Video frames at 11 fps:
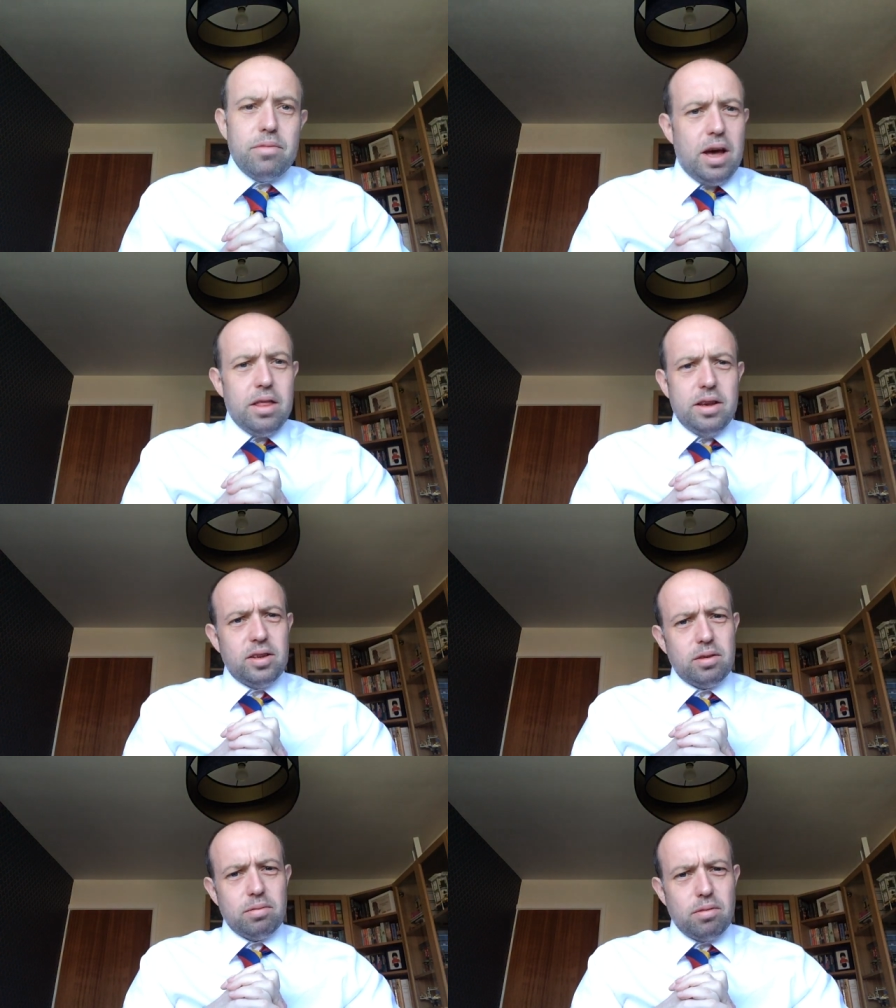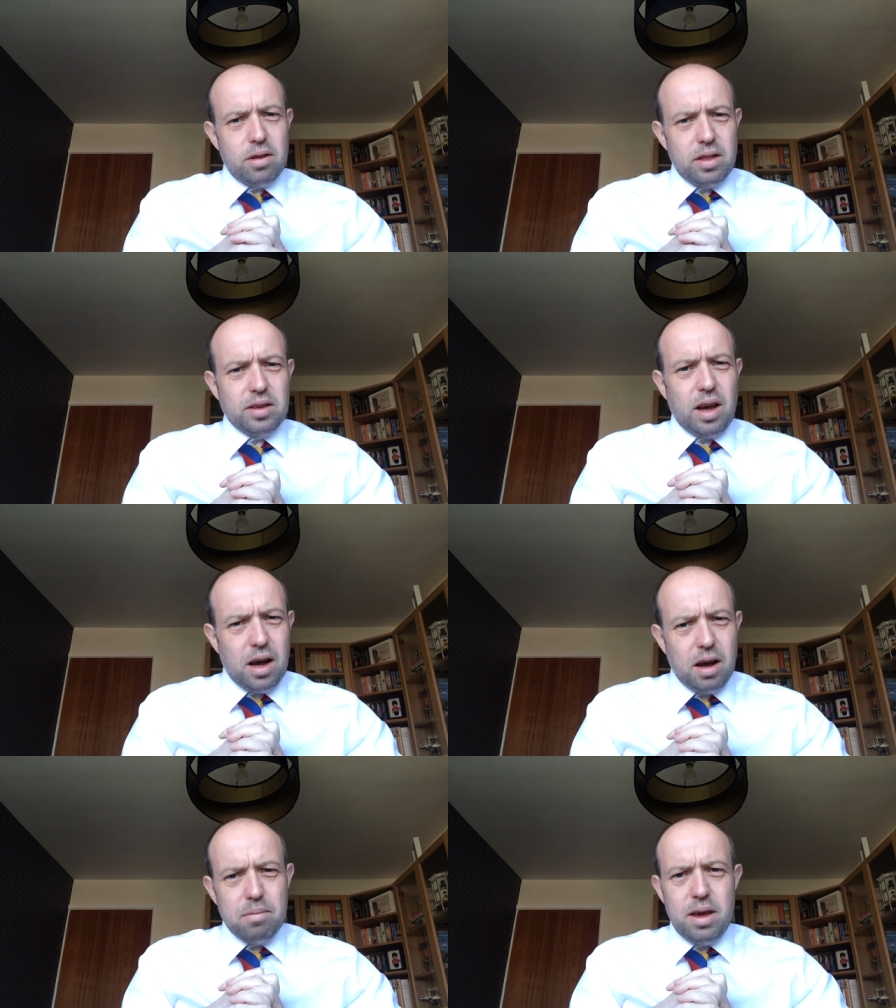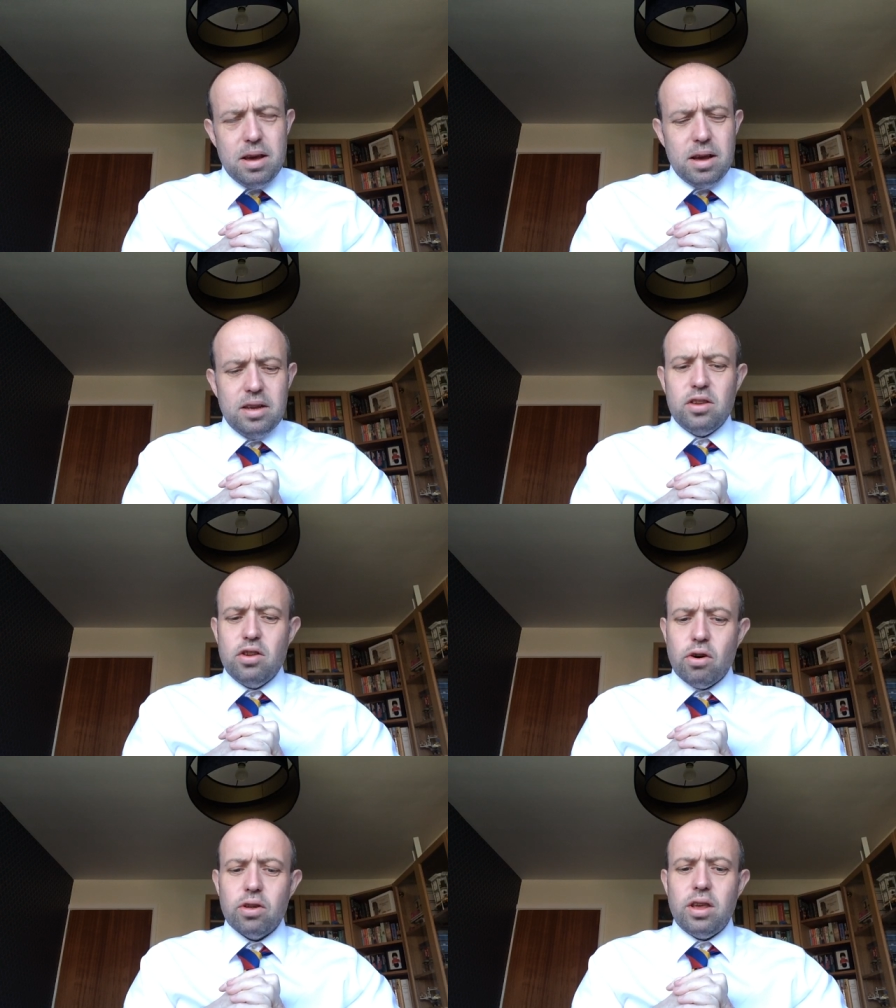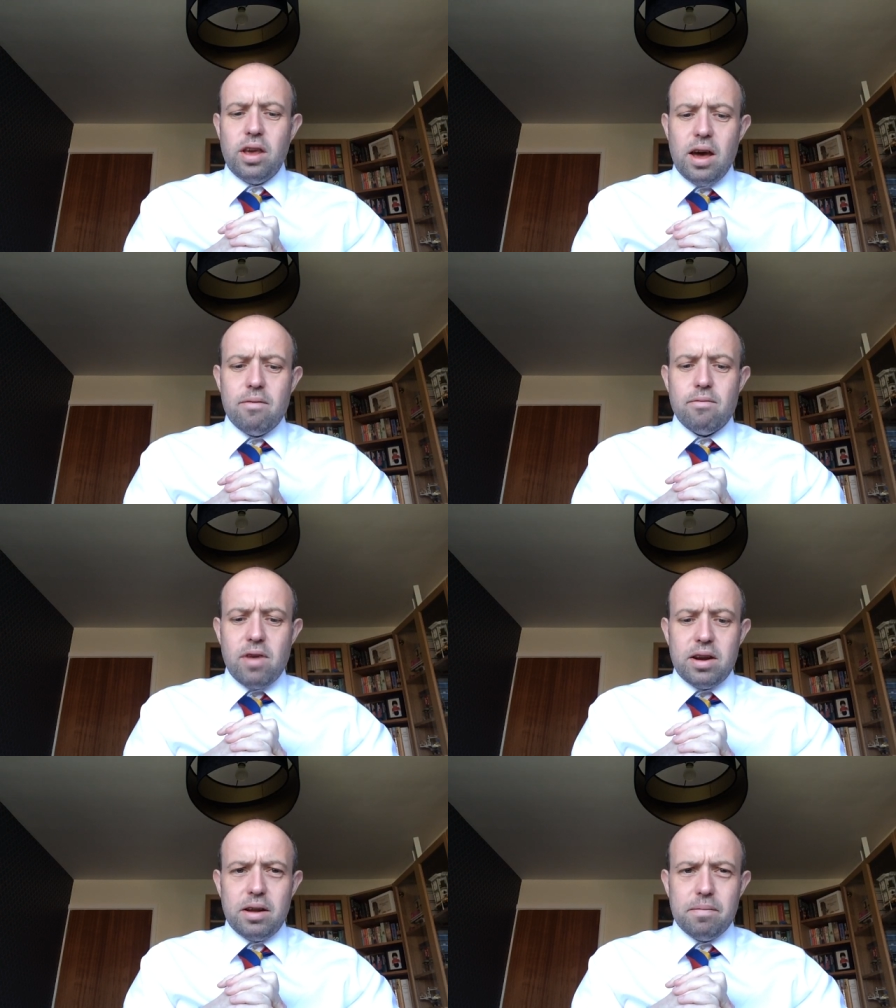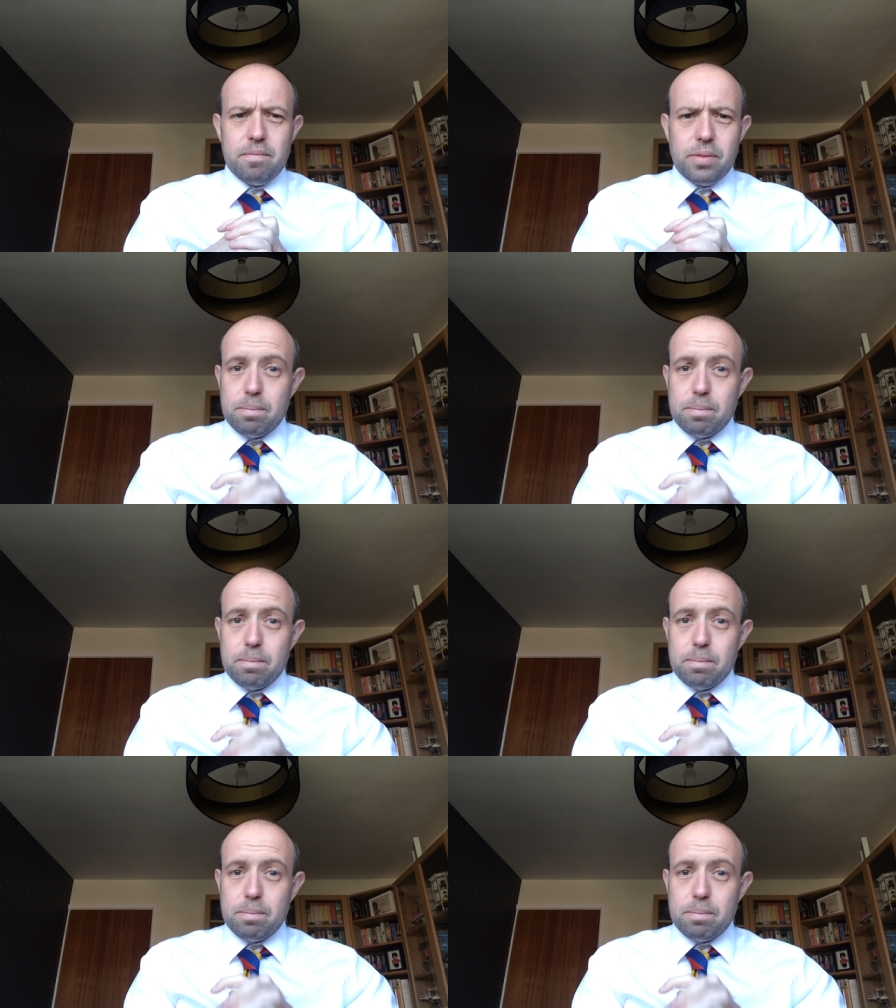Now, this army is not yet ready.